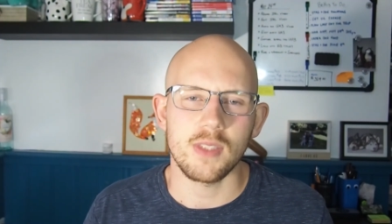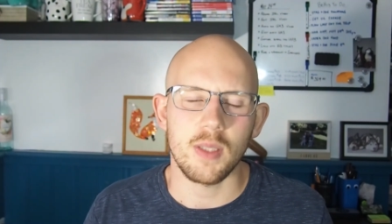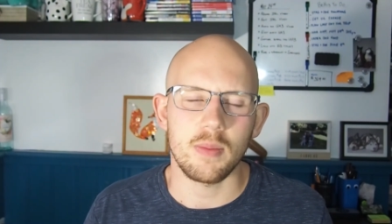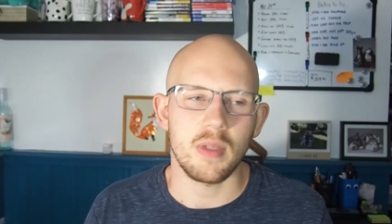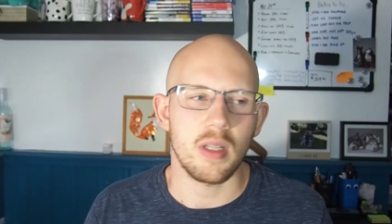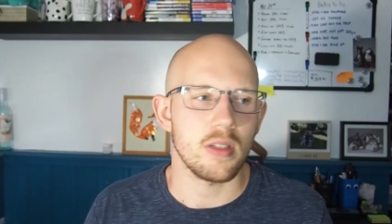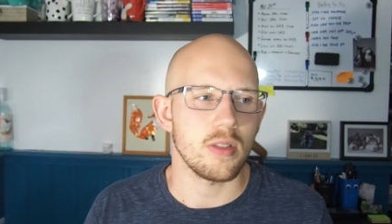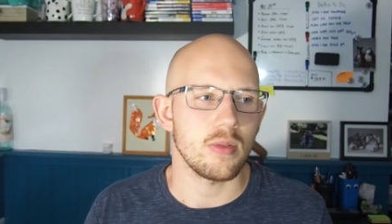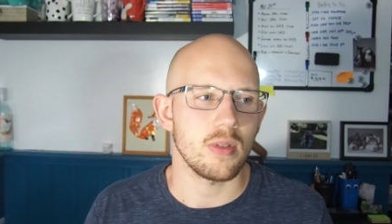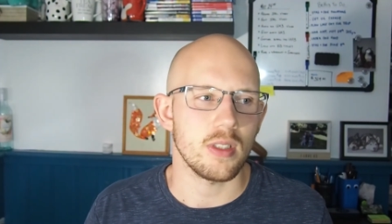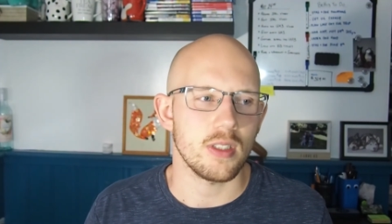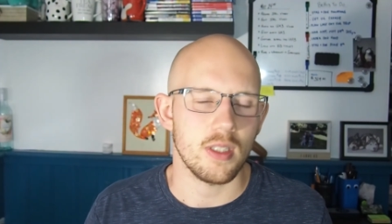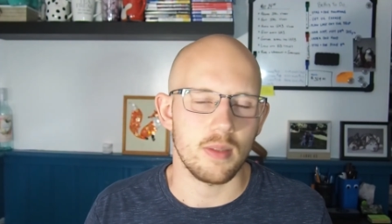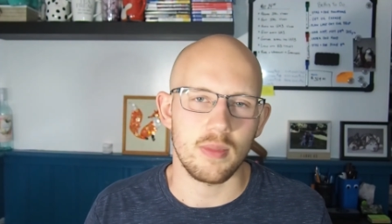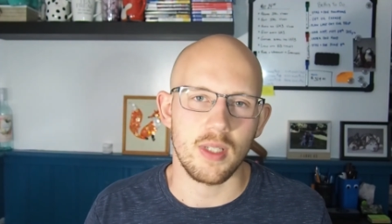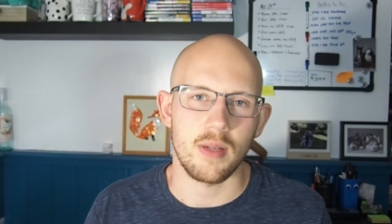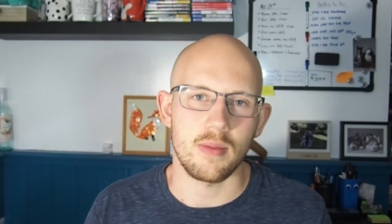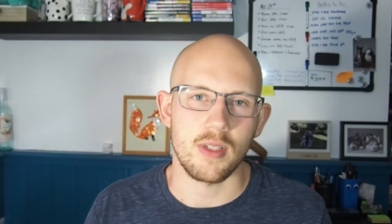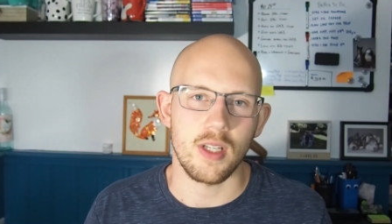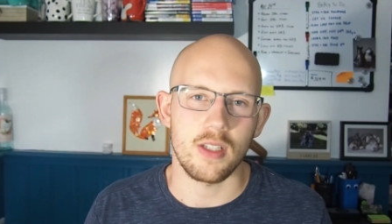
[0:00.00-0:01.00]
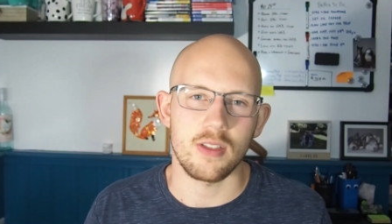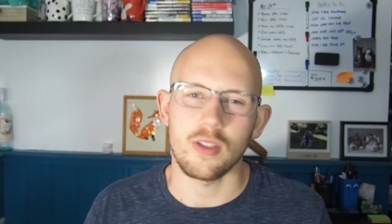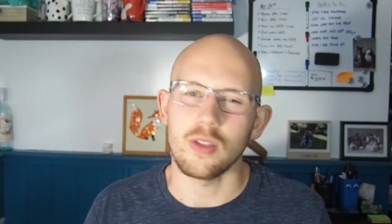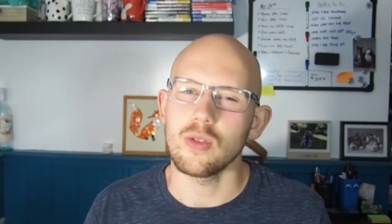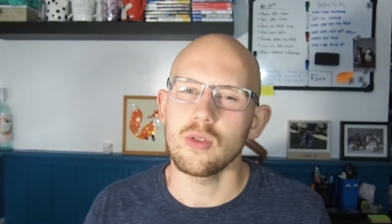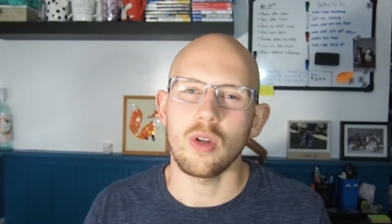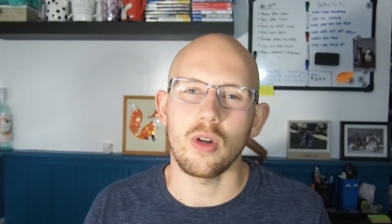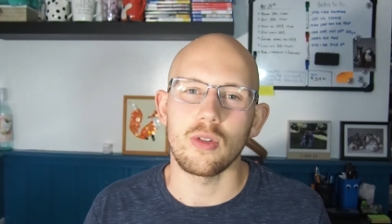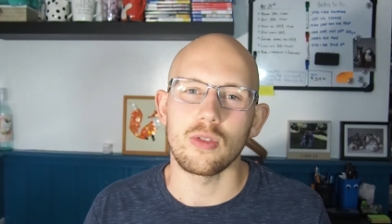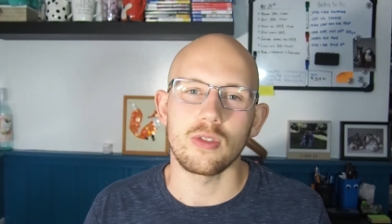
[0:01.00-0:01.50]
Sometimes works, sometimes doesn't.
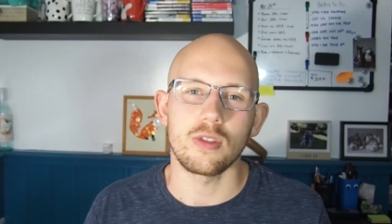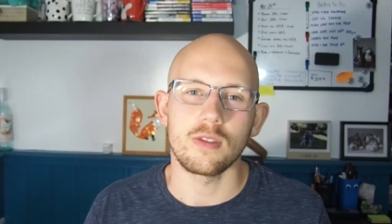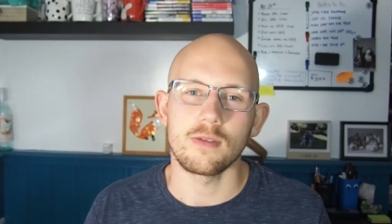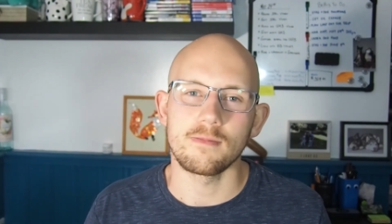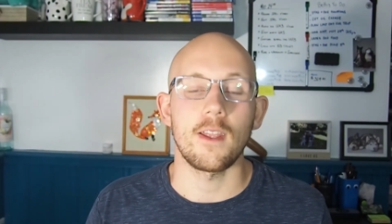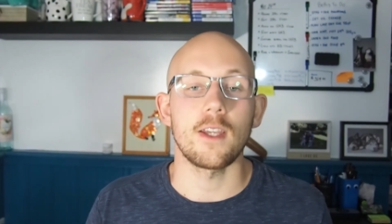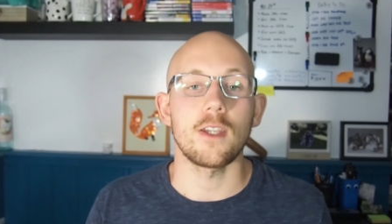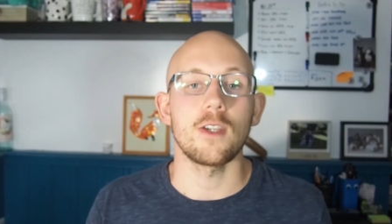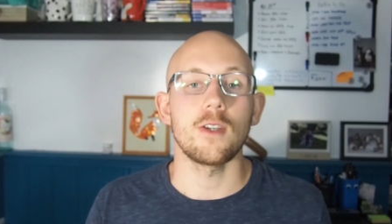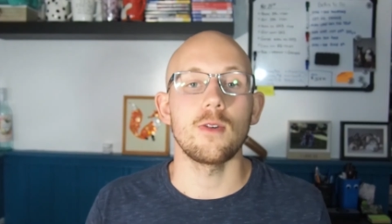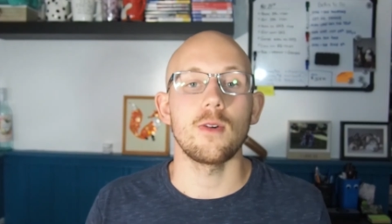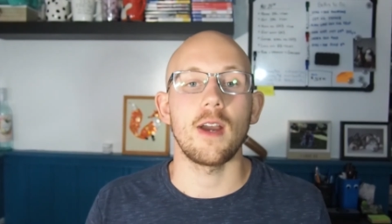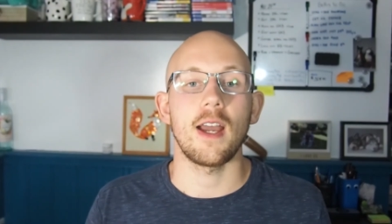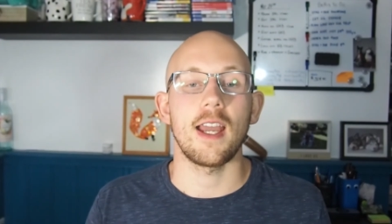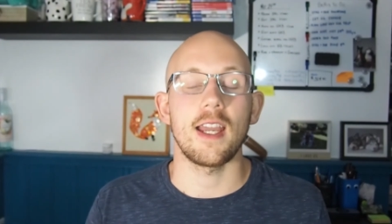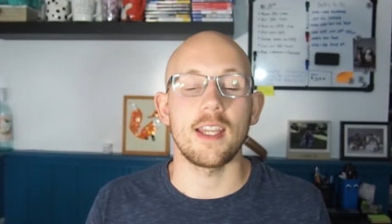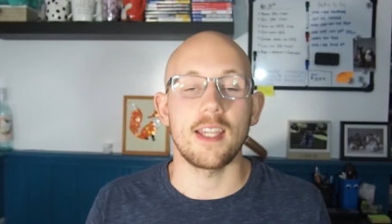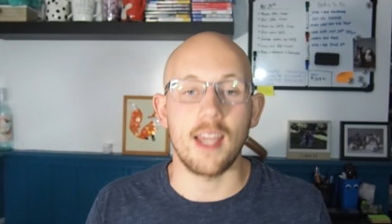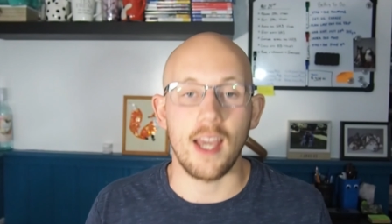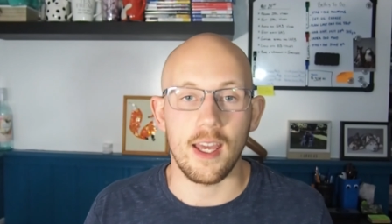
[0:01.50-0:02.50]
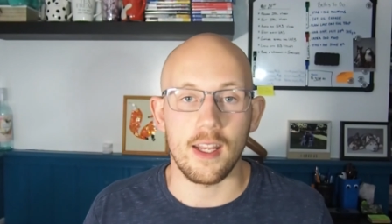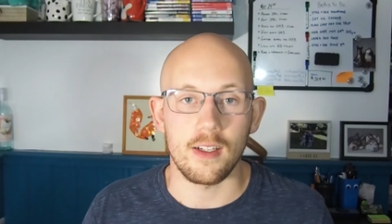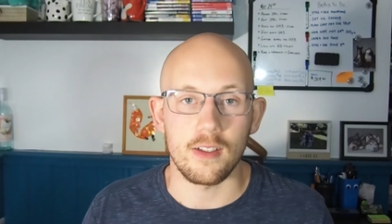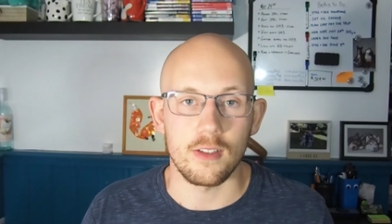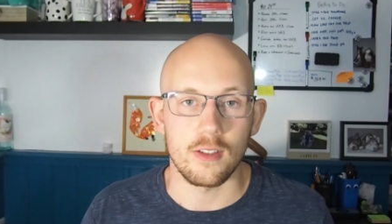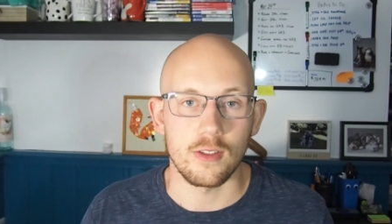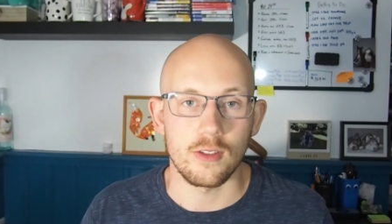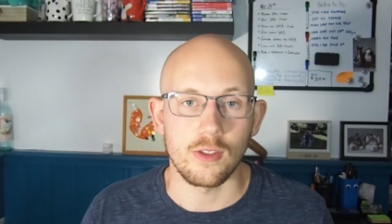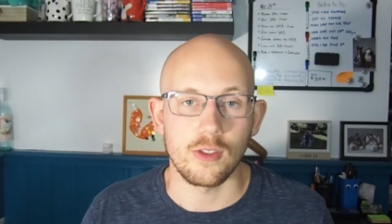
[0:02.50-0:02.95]
Who knows? Thank you again